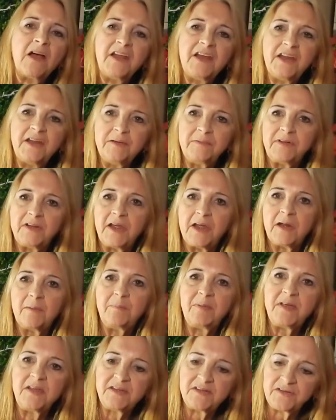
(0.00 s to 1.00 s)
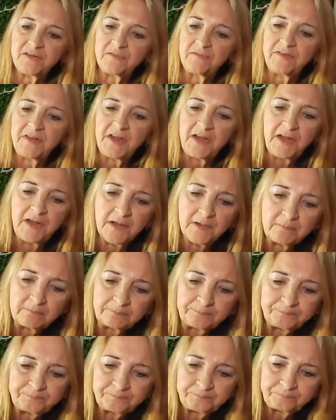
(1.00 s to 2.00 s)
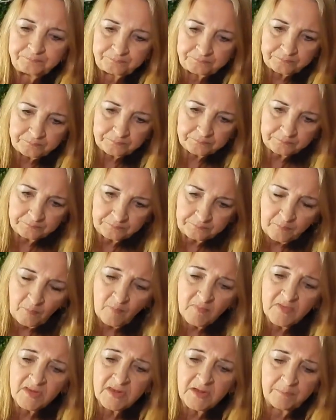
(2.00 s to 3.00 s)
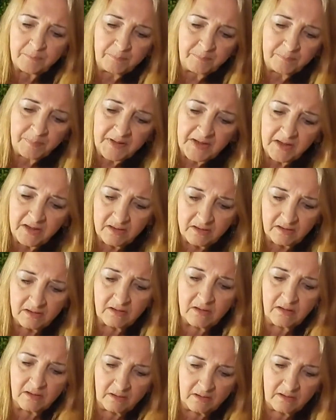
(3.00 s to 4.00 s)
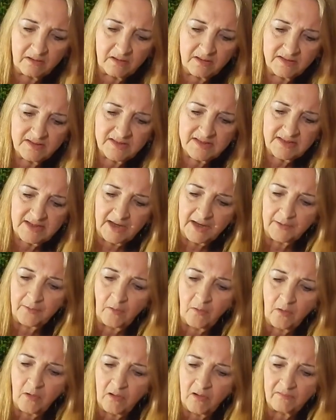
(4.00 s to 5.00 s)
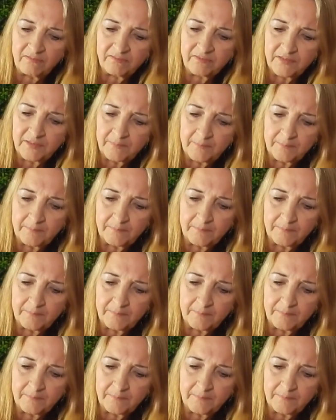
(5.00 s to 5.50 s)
I didn't get a piece of the, um, the bean skin off.